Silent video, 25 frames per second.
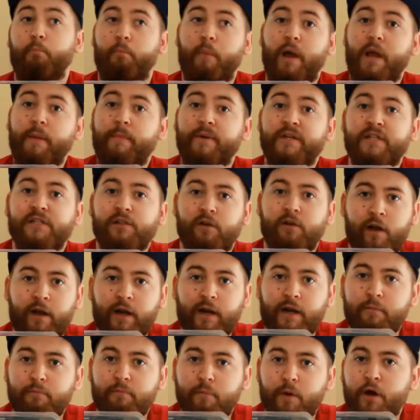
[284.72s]
Maybe
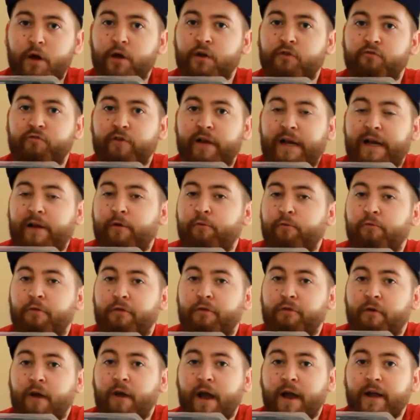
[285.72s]
slightly murdery little
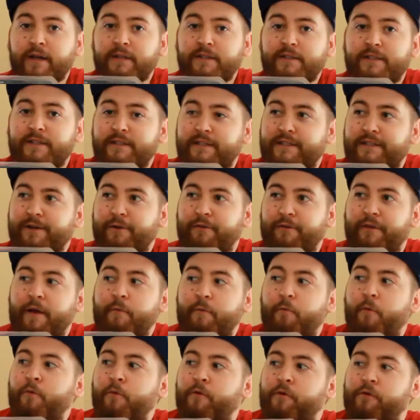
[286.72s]
threats until
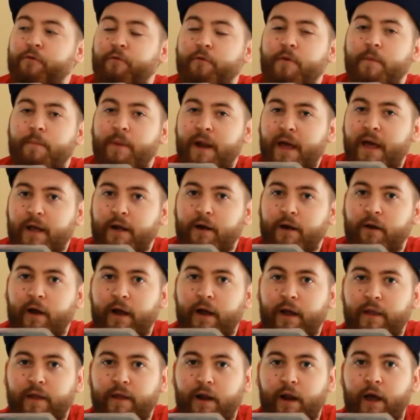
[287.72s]
they walk through a
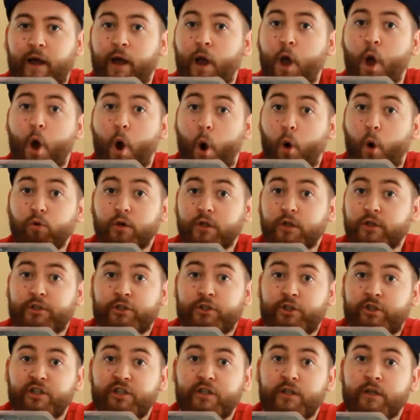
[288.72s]
blacklight and they're like, holy
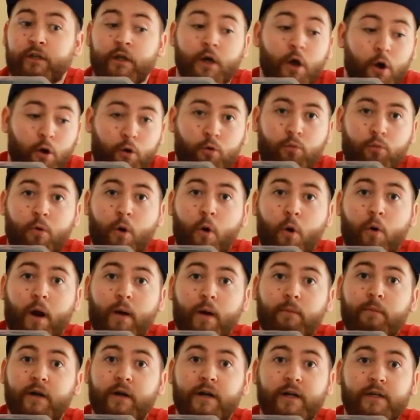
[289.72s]
shit,
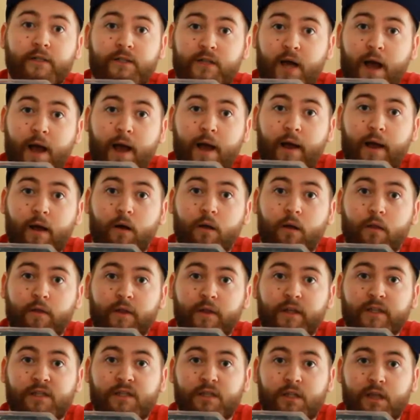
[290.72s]
I'm going to die
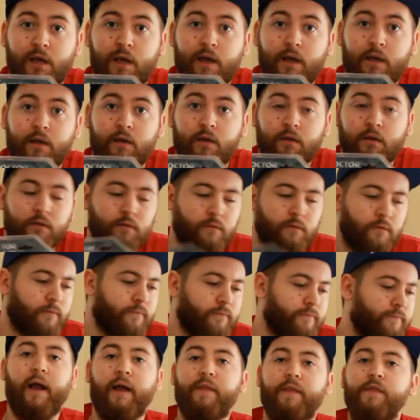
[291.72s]
on this thing.
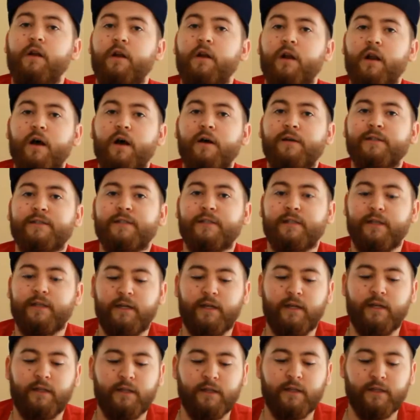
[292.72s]
And the last
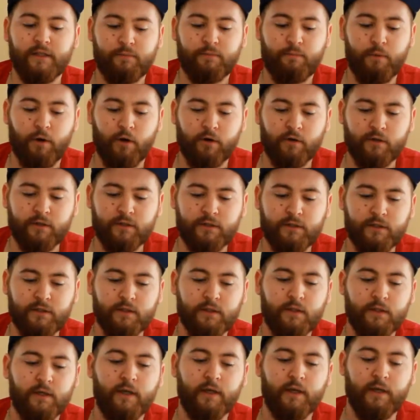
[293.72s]
thing in this
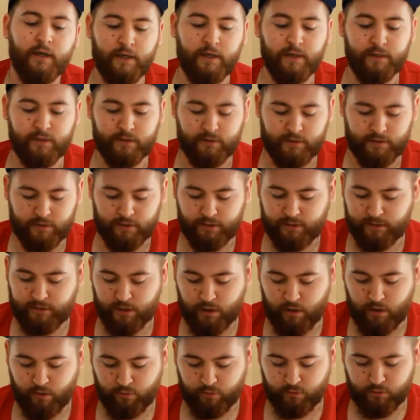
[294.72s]
box is a
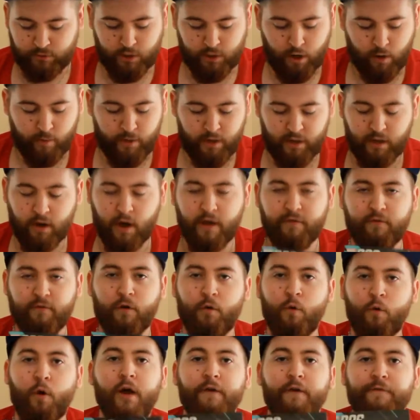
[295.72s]
Star Wars comic. I've
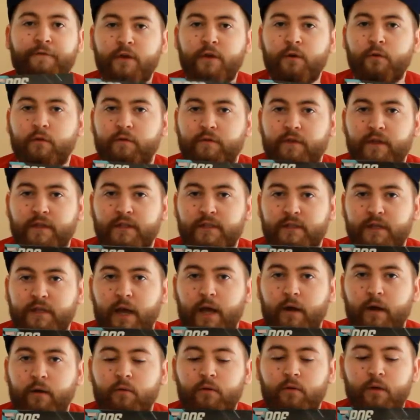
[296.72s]
got quite a few of these
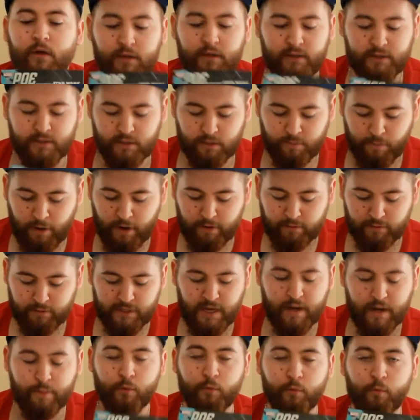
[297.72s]
now. This is a Poe
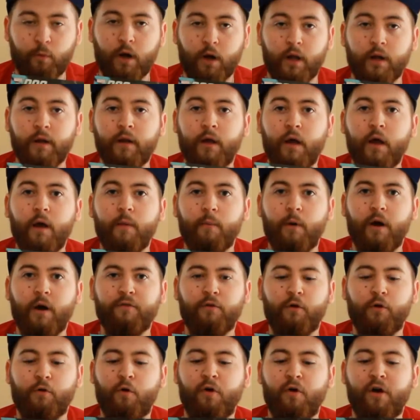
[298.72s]
Dameron one, but
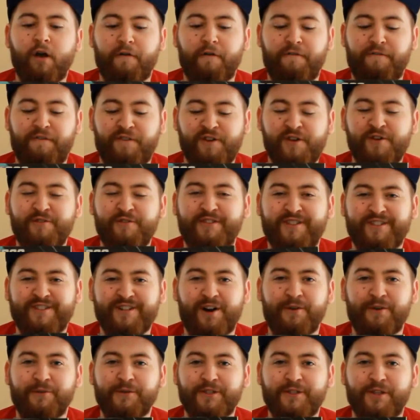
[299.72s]
I've got quite a few
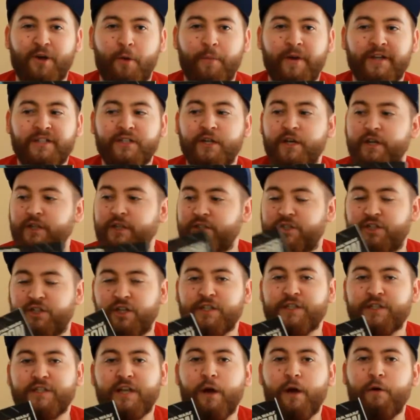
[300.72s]
Star Wars comics
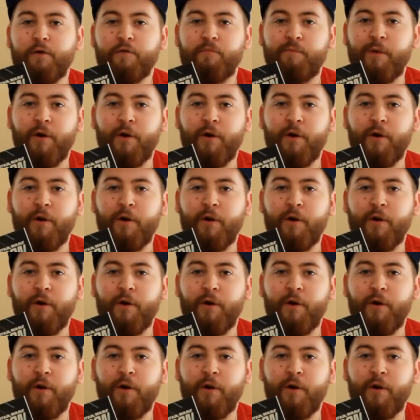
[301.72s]
just out